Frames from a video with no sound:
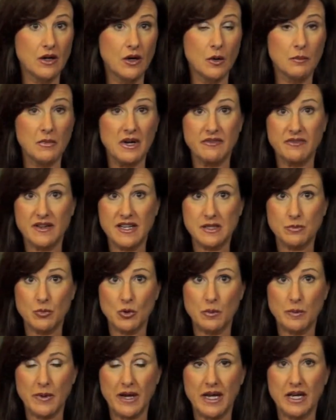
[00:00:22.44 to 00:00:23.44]
on my
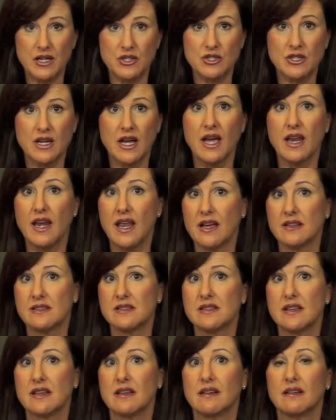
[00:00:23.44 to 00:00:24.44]
Facebook page
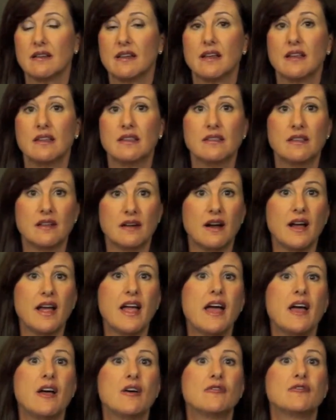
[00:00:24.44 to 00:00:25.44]
announcing that I
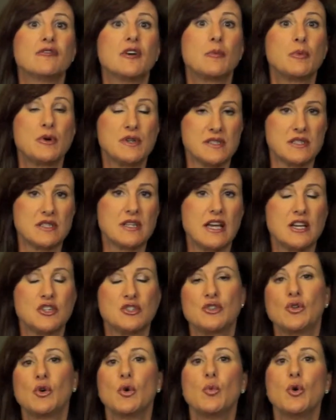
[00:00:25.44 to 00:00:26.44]
have a
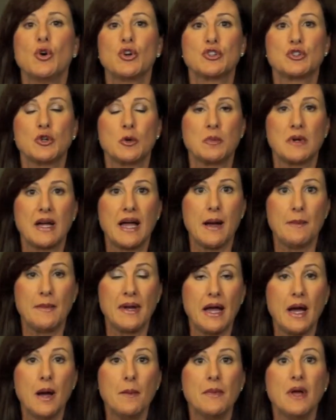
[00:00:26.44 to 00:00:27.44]
presentation or a workshop
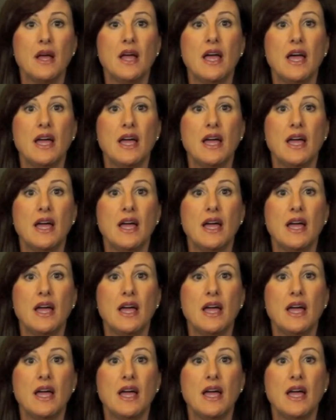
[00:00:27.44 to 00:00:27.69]
coming up,